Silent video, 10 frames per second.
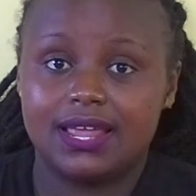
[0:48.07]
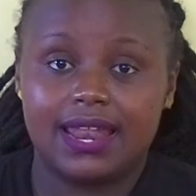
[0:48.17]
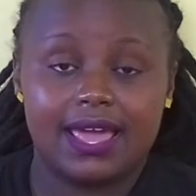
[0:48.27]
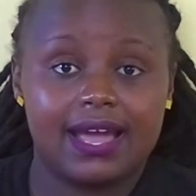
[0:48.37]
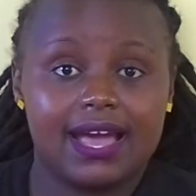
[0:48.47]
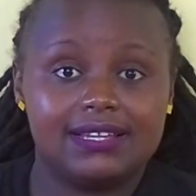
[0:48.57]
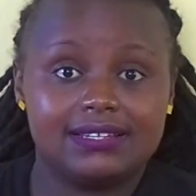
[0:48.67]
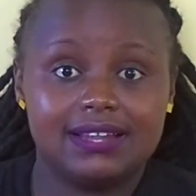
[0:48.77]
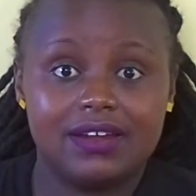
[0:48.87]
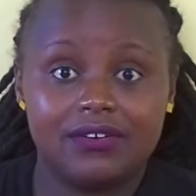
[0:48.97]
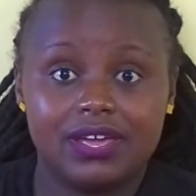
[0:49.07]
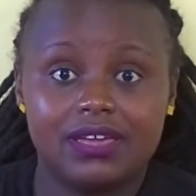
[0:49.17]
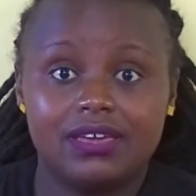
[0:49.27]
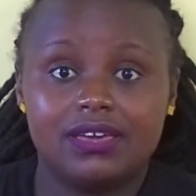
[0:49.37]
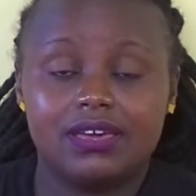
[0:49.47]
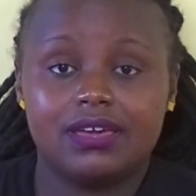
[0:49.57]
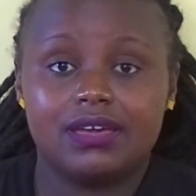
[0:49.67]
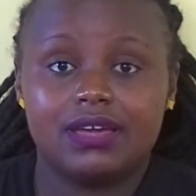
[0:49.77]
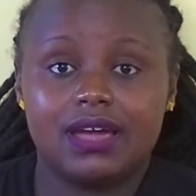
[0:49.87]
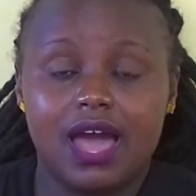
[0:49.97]
like cutlery,
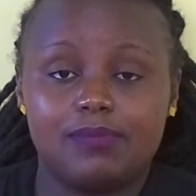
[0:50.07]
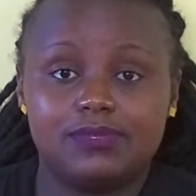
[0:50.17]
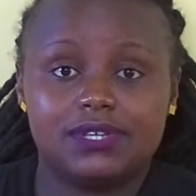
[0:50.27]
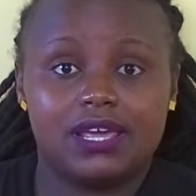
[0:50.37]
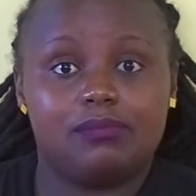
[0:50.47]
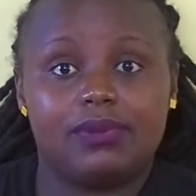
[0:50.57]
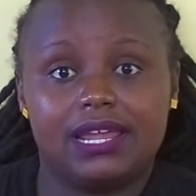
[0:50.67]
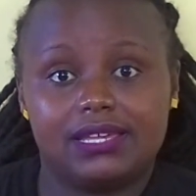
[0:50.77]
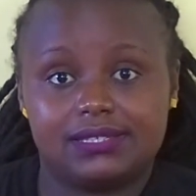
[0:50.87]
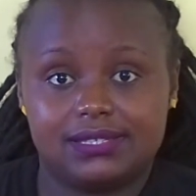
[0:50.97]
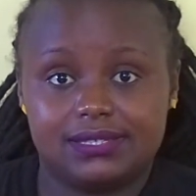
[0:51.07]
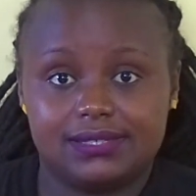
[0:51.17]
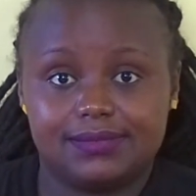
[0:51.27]
cups and plates.